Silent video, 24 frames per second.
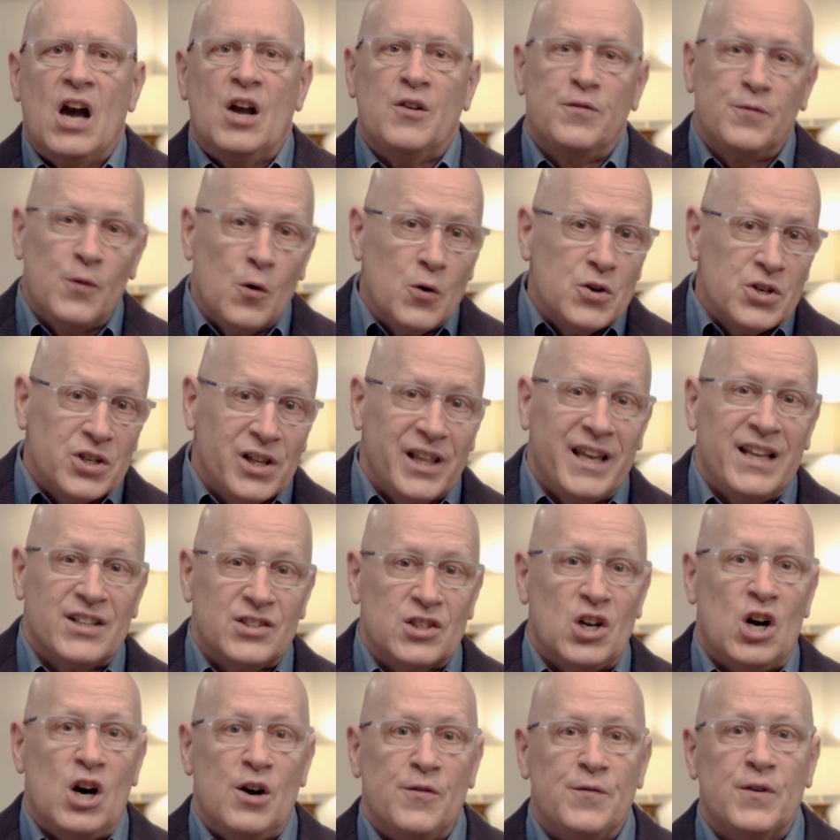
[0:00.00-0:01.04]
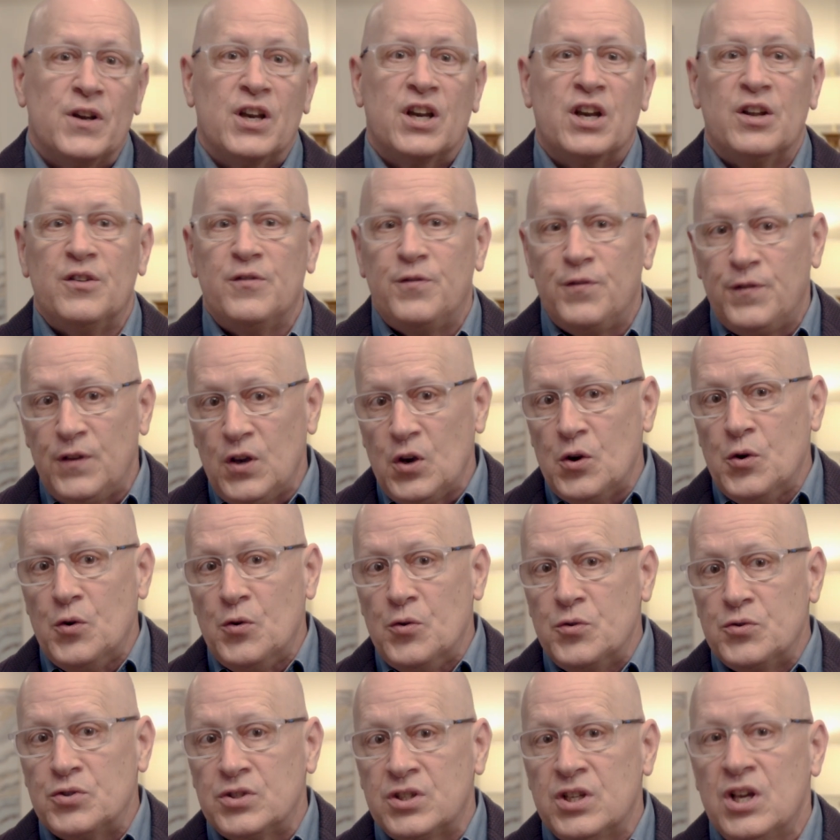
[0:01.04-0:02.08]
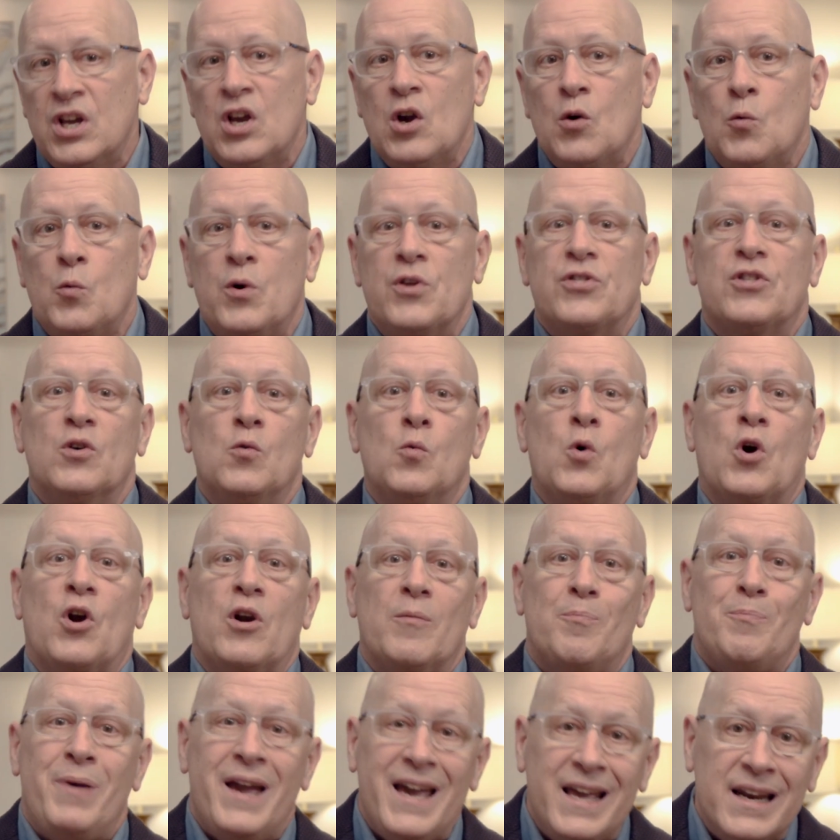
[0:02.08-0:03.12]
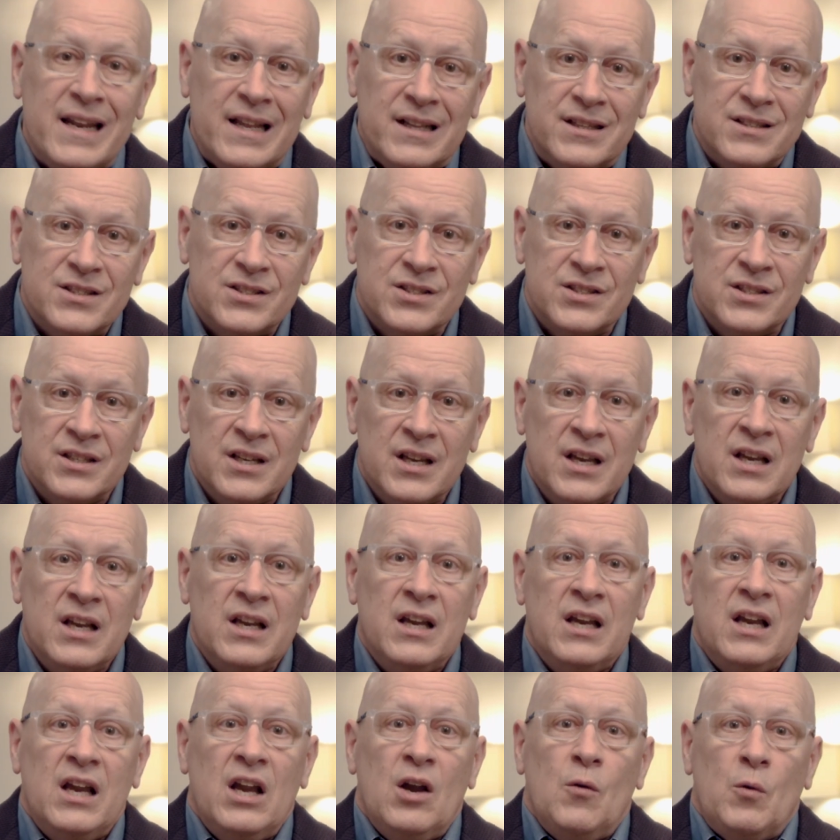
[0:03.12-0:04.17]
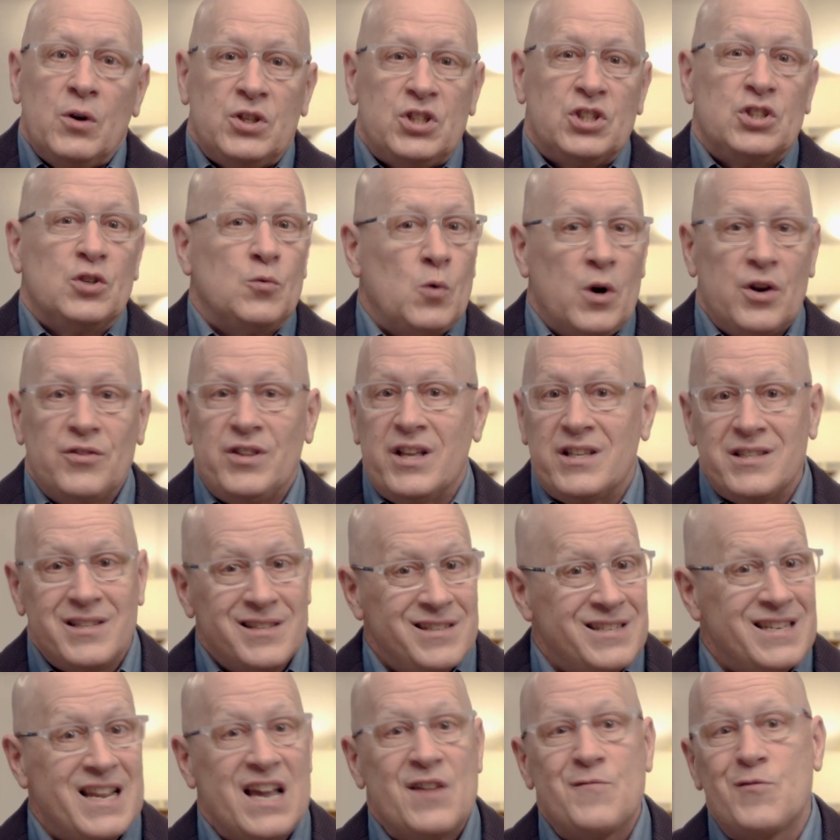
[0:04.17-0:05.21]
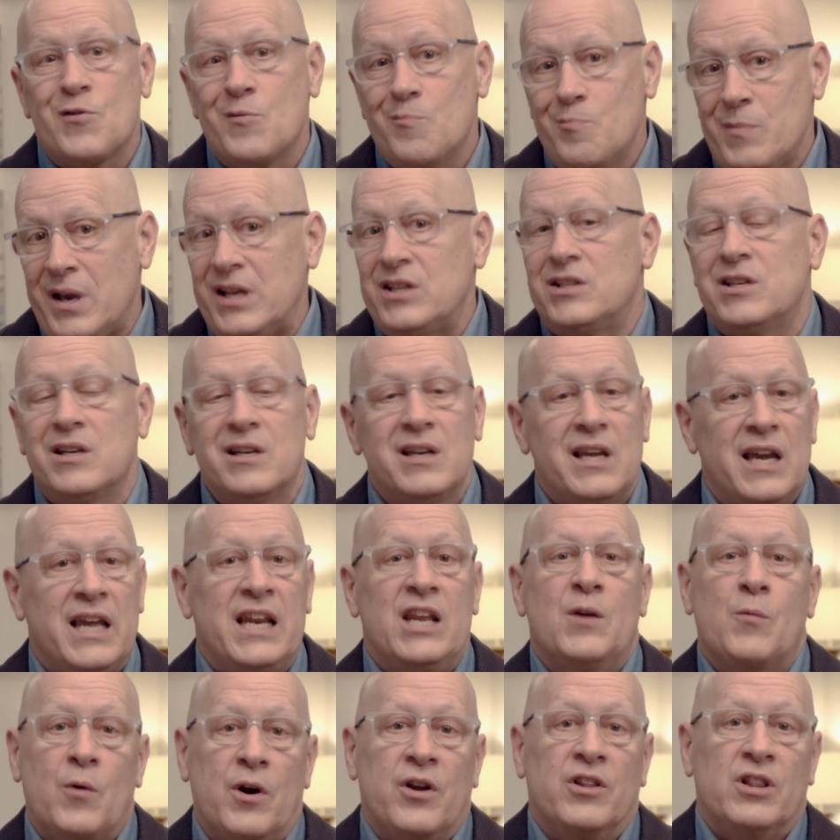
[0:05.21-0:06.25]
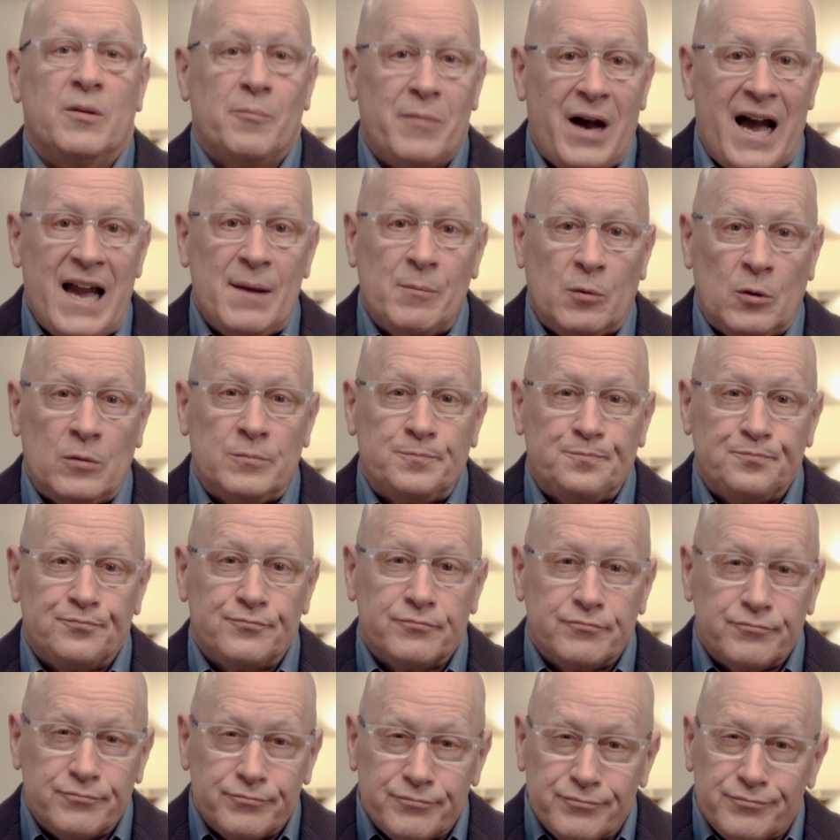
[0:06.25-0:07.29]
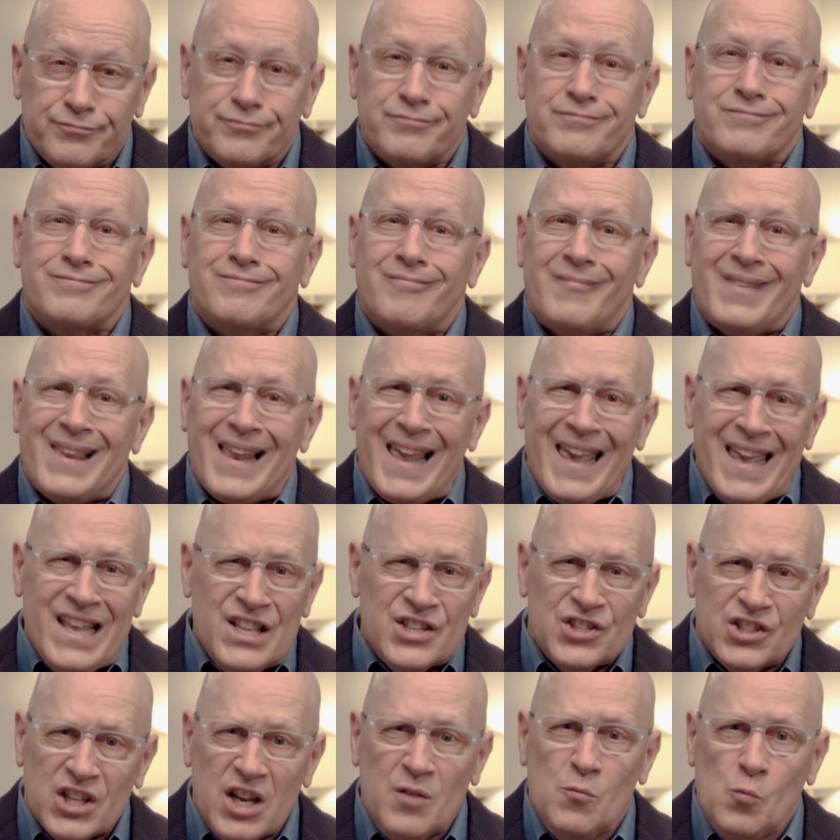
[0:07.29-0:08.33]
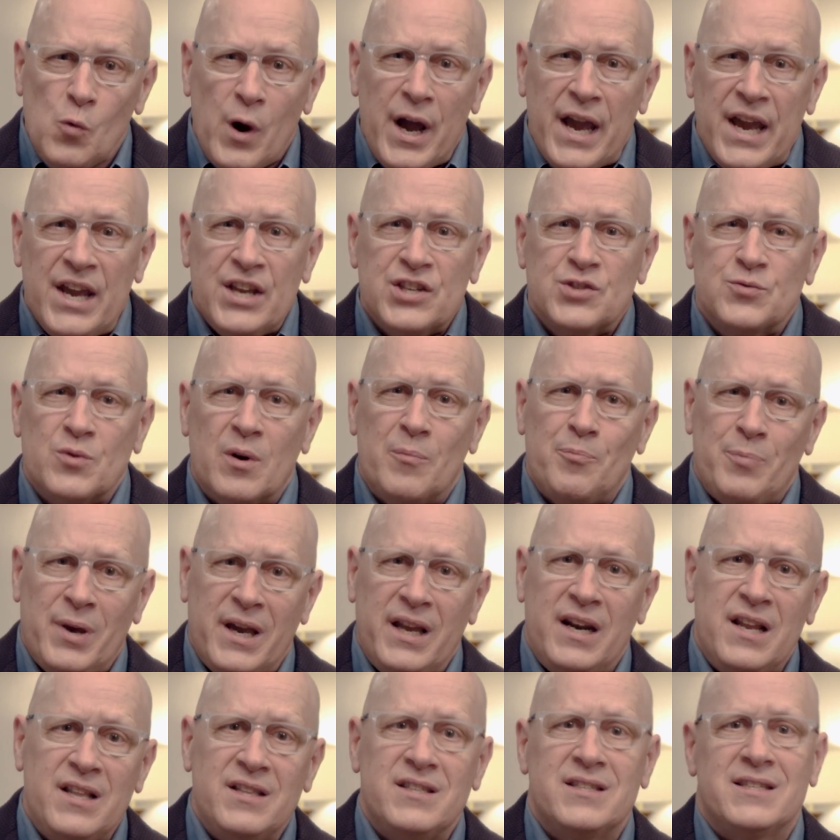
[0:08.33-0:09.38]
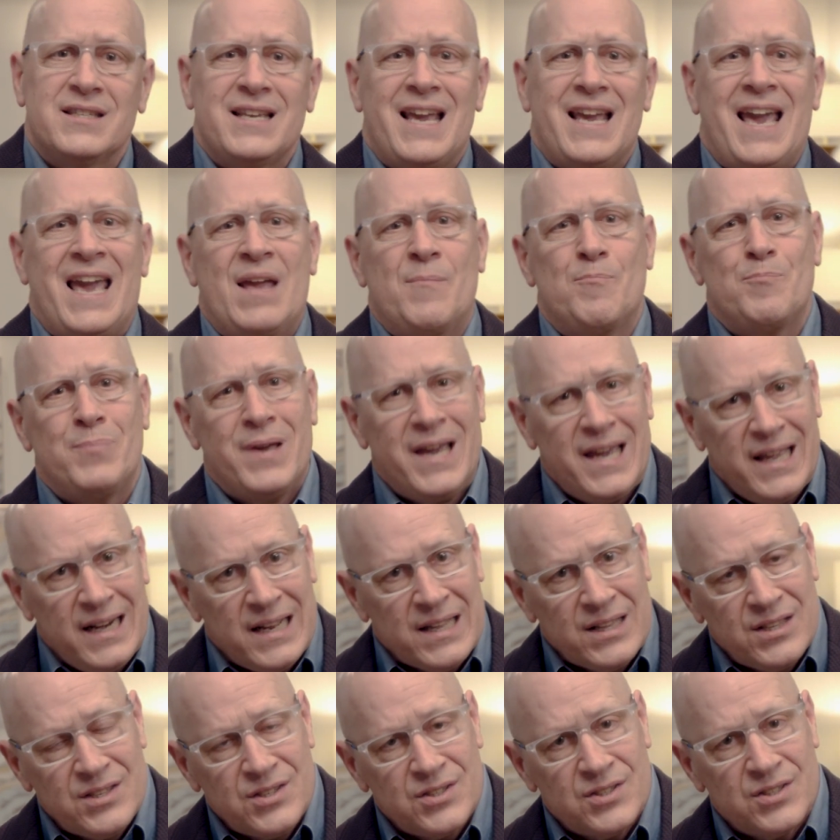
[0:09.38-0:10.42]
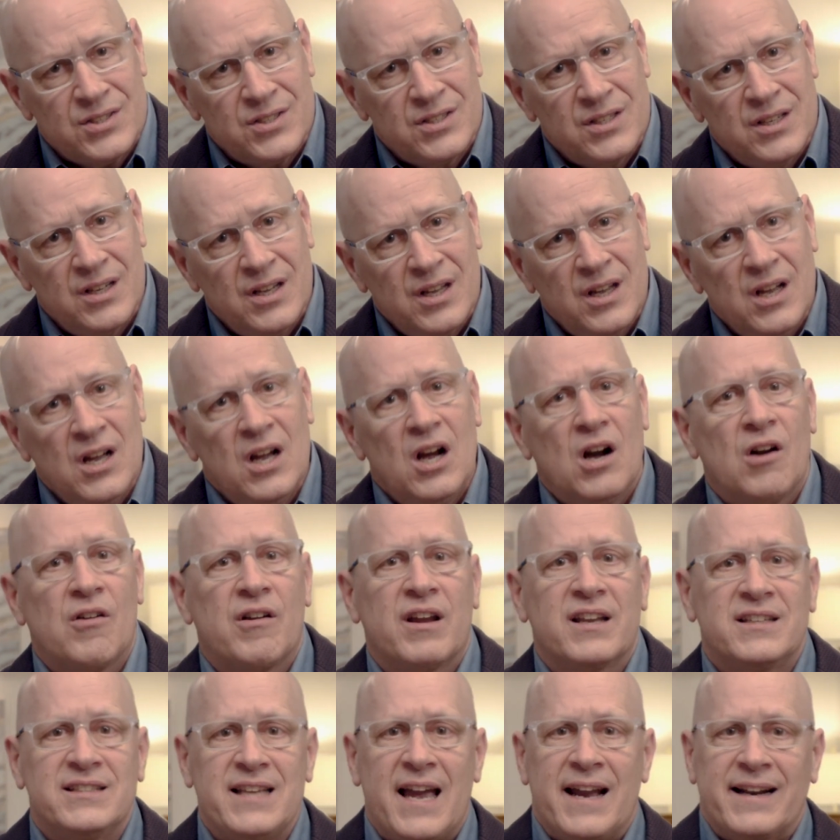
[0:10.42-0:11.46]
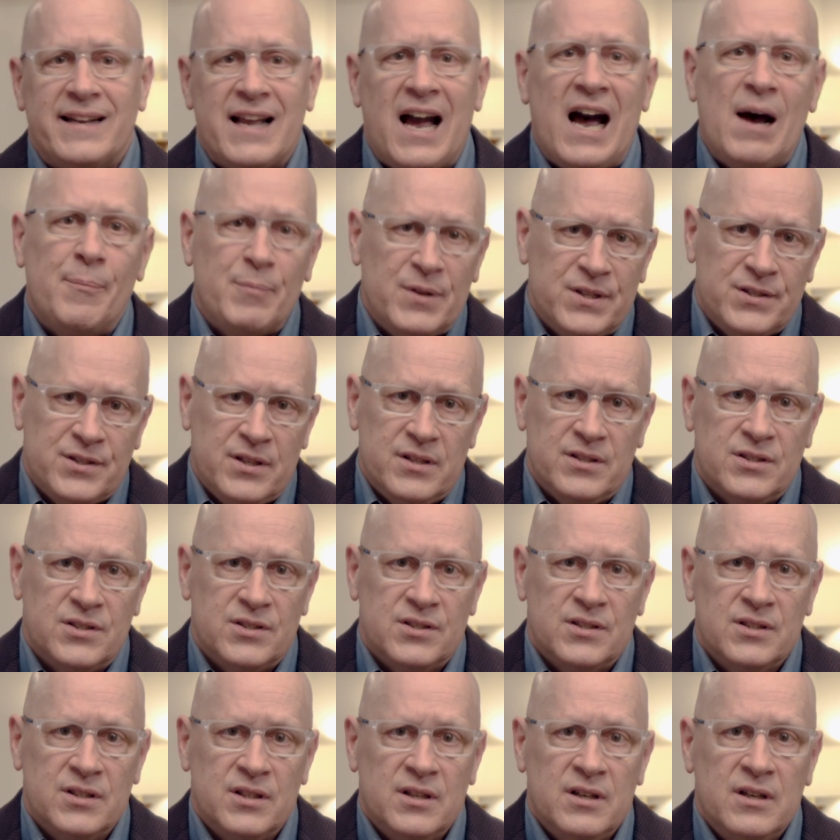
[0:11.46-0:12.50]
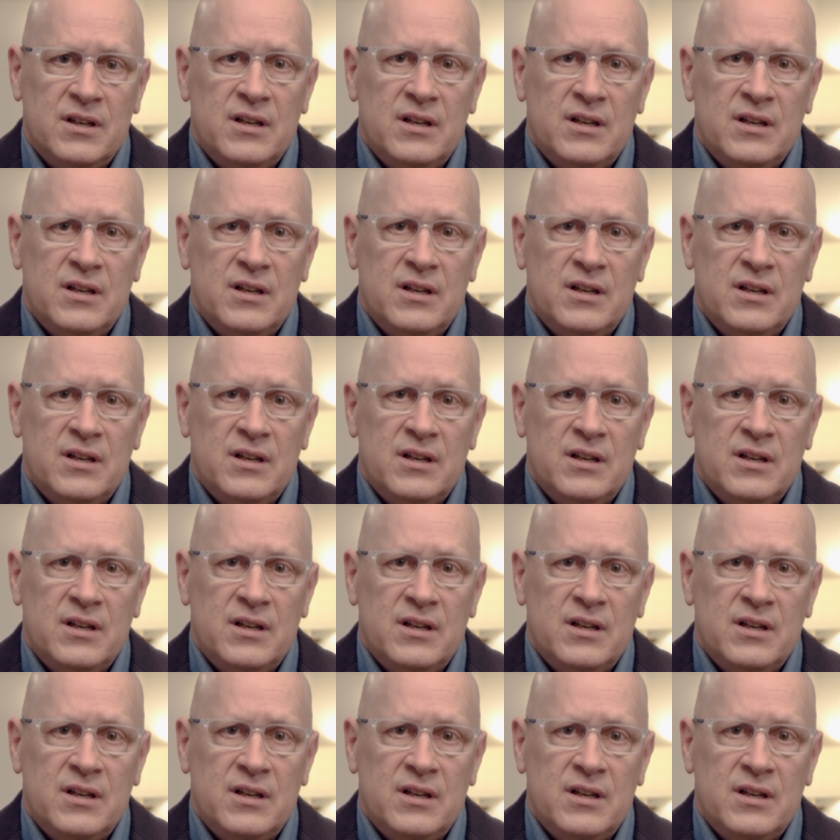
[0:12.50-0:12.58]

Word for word: Unfortunately, it's often confused with the word penance, which is a word that's never mentioned anywhere in the Bible. In some ways, repentance and penance are exact opposites.